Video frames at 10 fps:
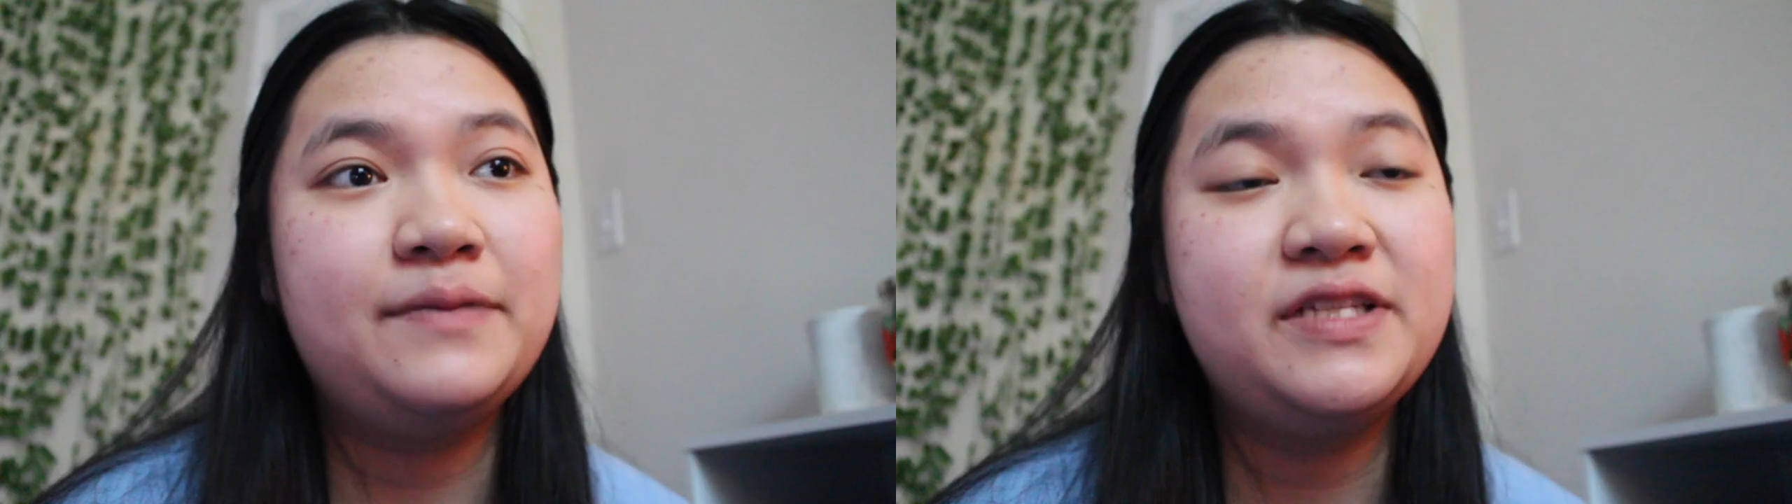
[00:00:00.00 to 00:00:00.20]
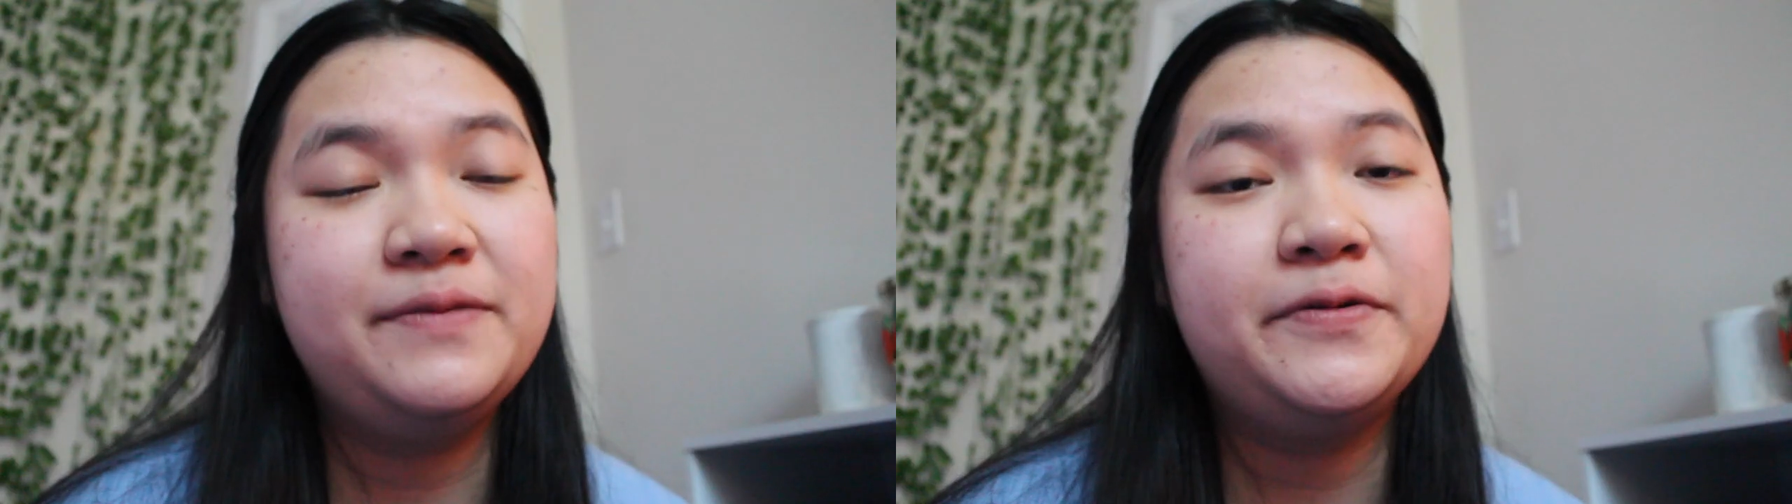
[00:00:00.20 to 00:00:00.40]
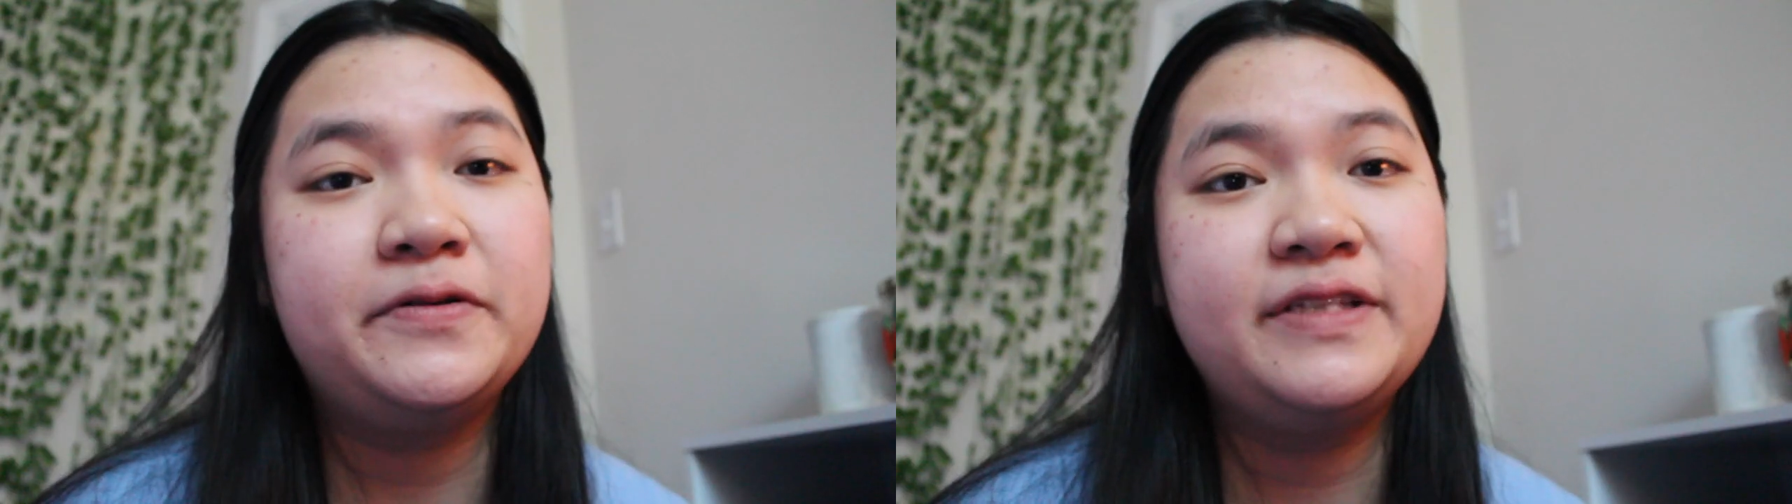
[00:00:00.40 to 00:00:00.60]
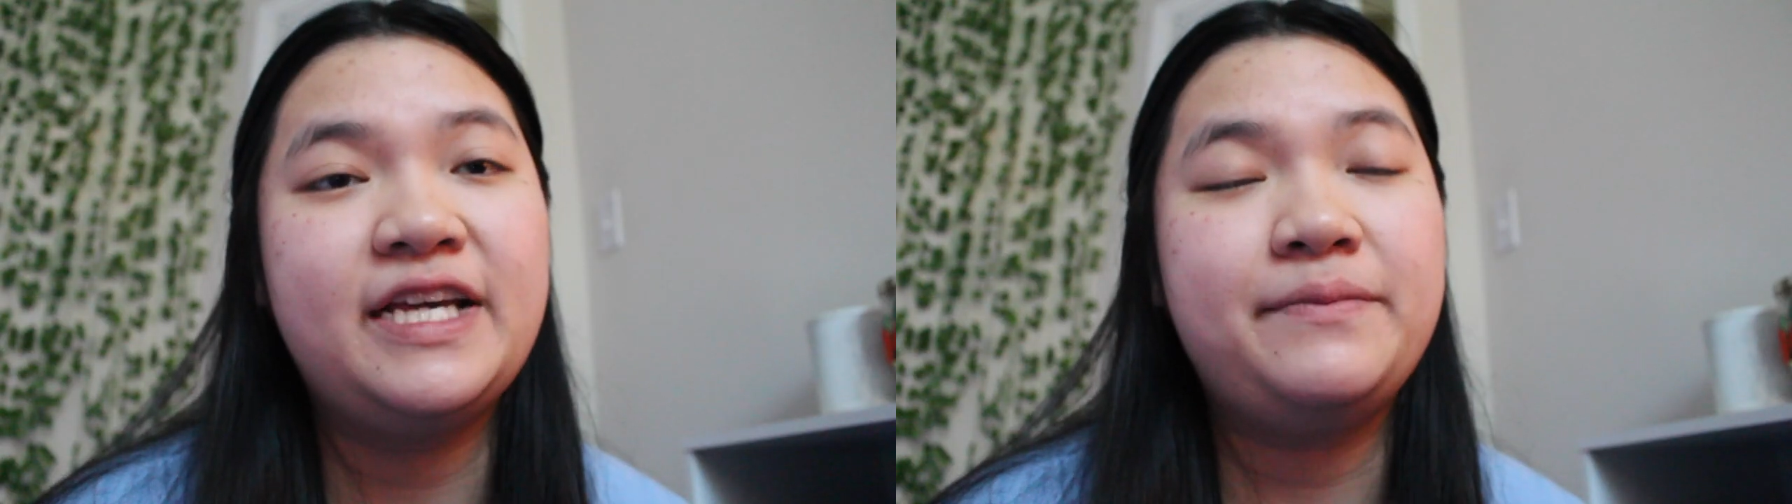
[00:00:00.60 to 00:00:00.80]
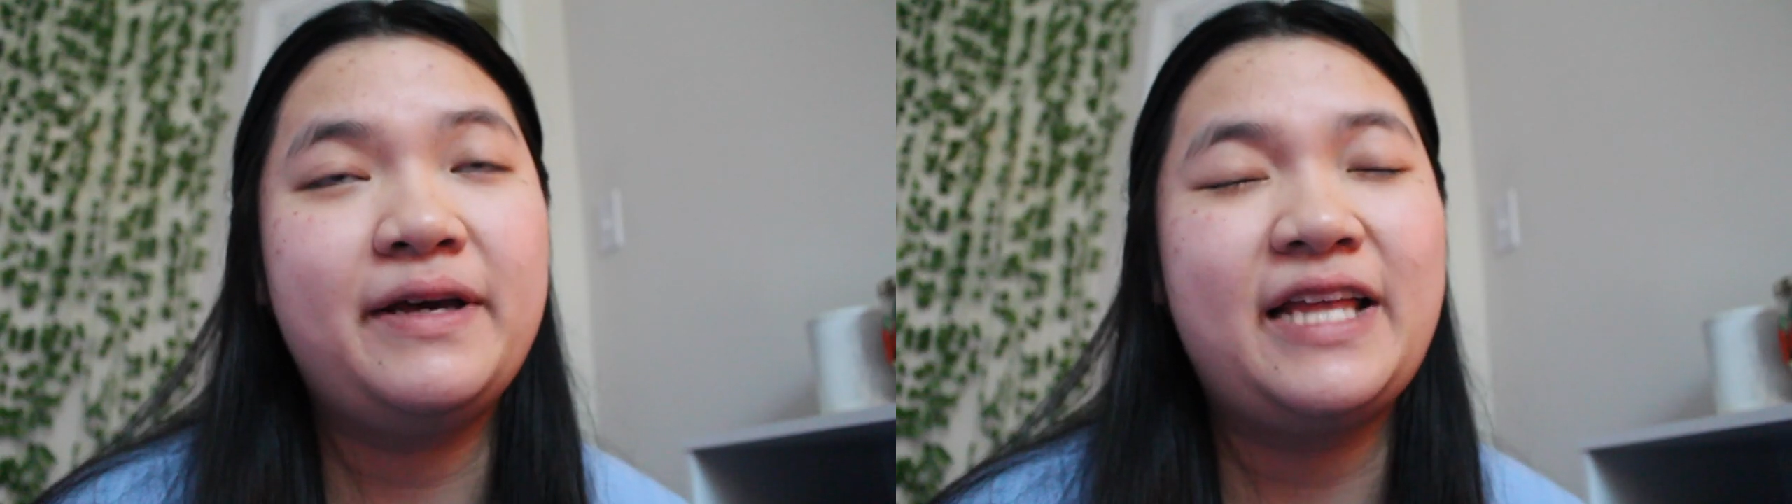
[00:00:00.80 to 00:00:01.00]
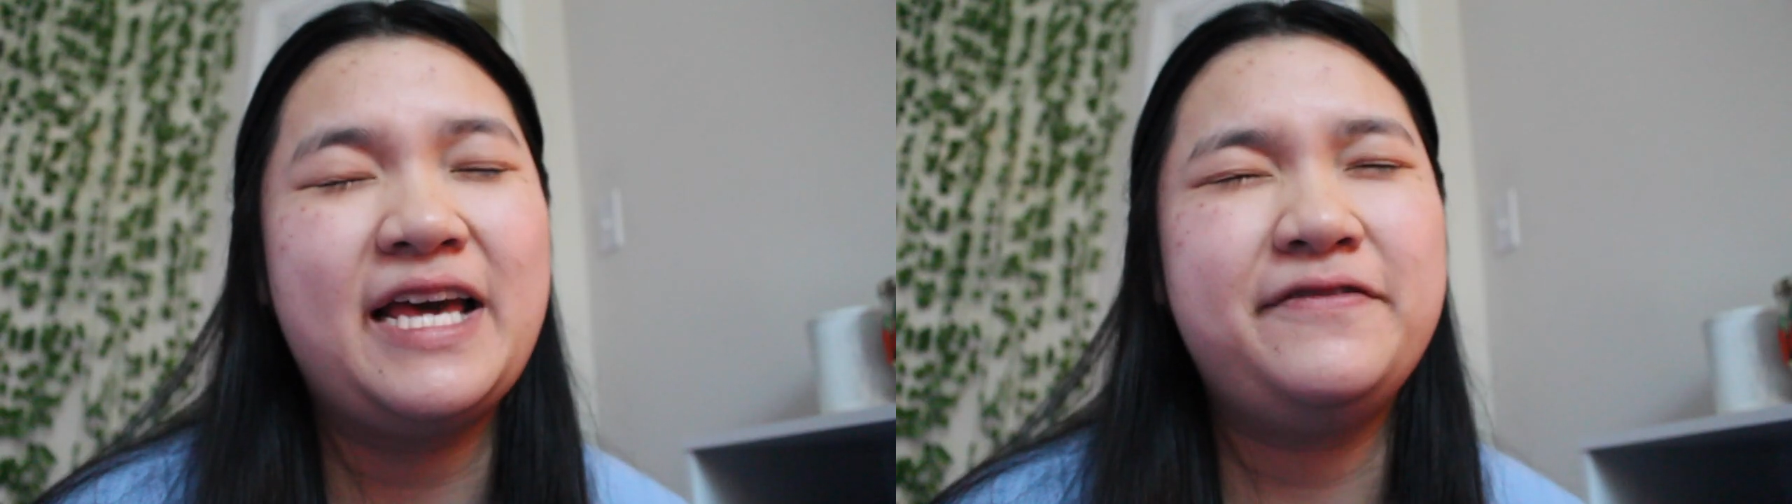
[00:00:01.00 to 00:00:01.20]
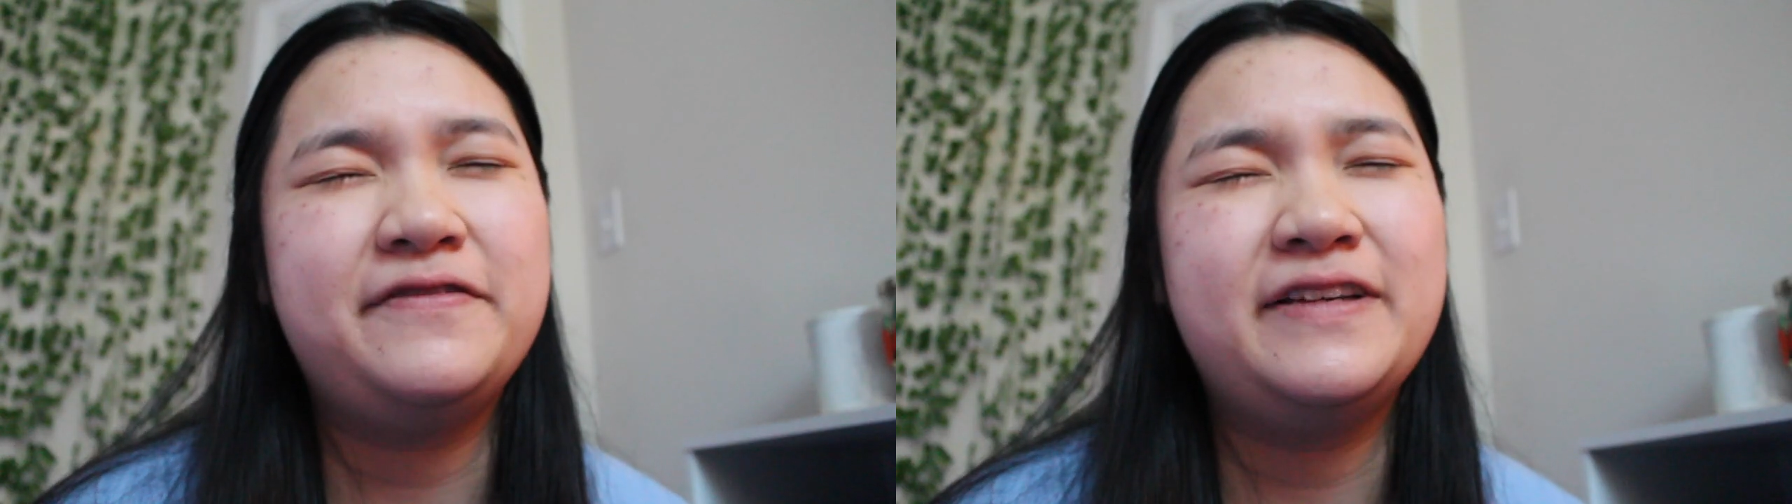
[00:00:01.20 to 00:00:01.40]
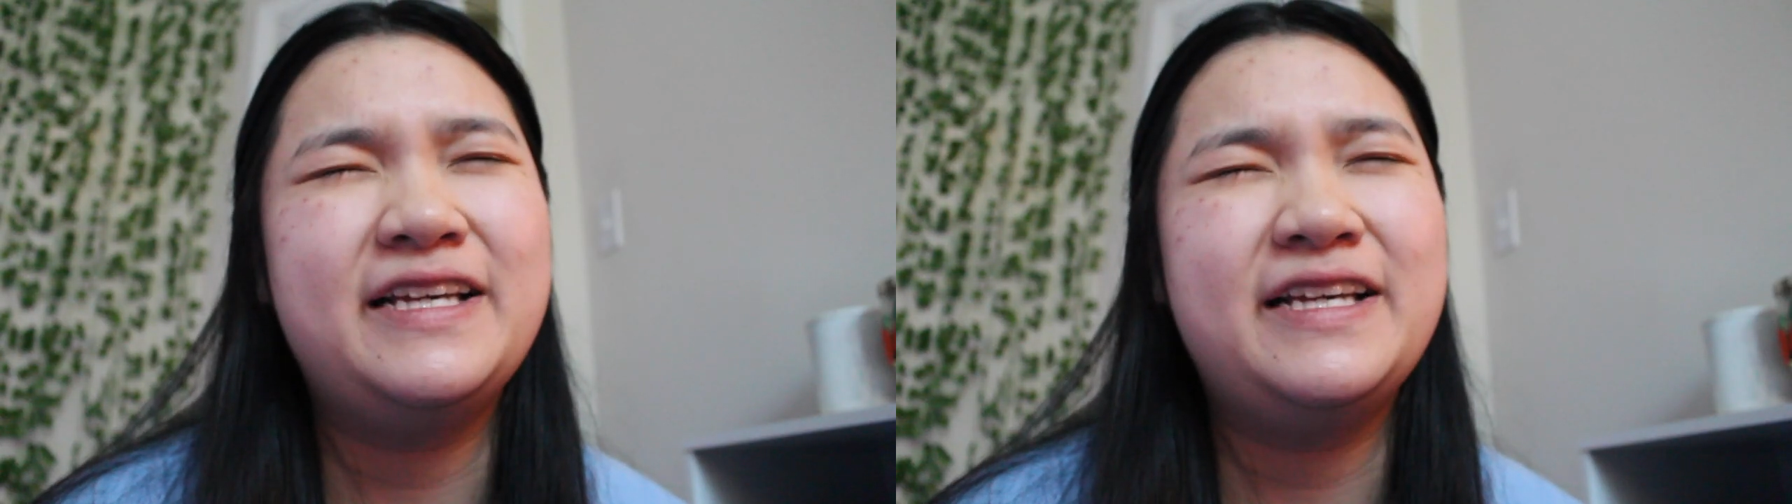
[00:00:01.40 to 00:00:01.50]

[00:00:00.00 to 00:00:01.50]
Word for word: A typical day of my life,